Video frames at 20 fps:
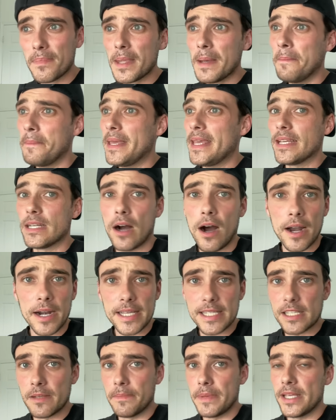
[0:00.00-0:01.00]
being
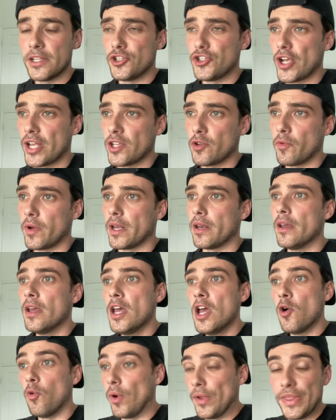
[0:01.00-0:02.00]
honest and being genuine,
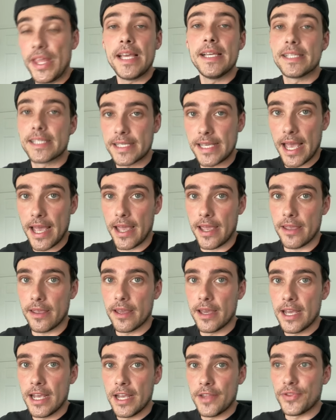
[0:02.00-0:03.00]
when they say
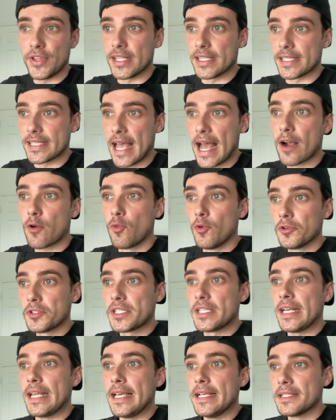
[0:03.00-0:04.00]
that Zach
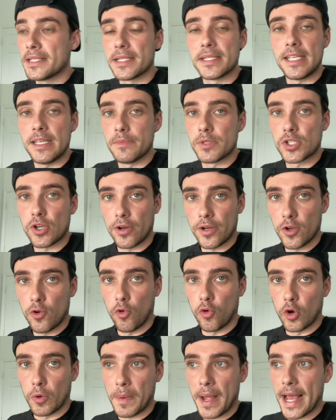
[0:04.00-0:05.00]
Wilson is the team's starting
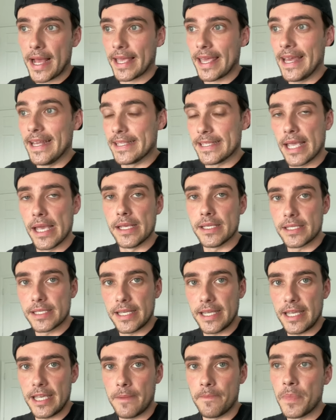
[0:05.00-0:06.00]
quarterback, it's his
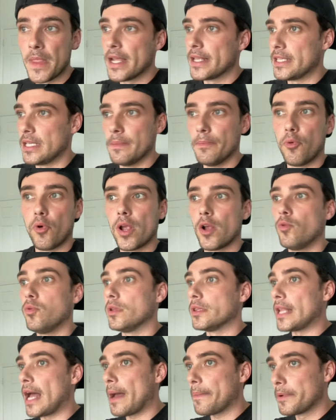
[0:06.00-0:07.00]
team, Tim Boyle will
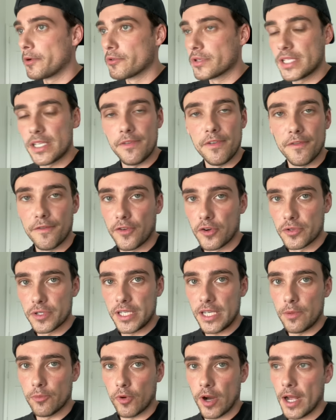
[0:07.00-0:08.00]
not be receiving first
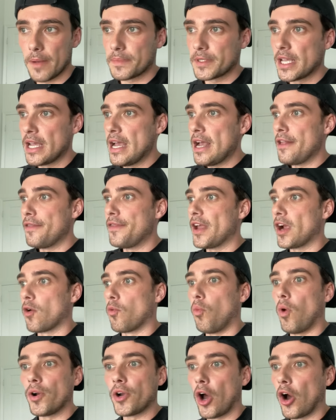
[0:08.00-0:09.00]
team reps, they are
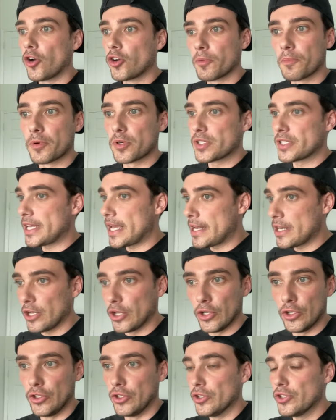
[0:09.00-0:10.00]

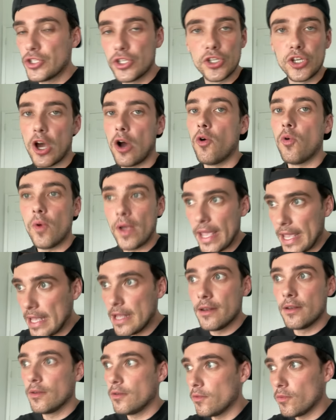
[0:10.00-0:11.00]
100% good to go
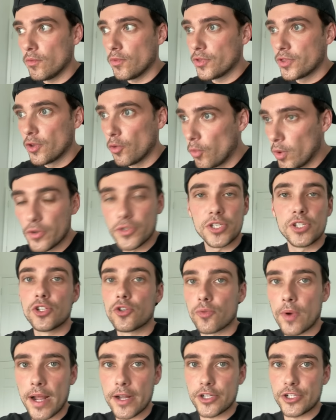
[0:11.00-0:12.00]
in the Wilson
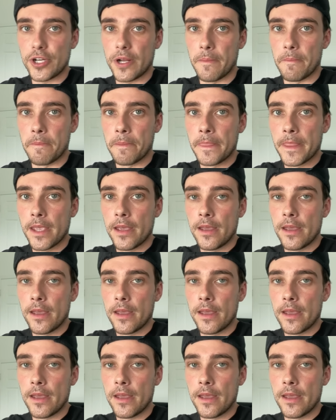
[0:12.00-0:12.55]
direction,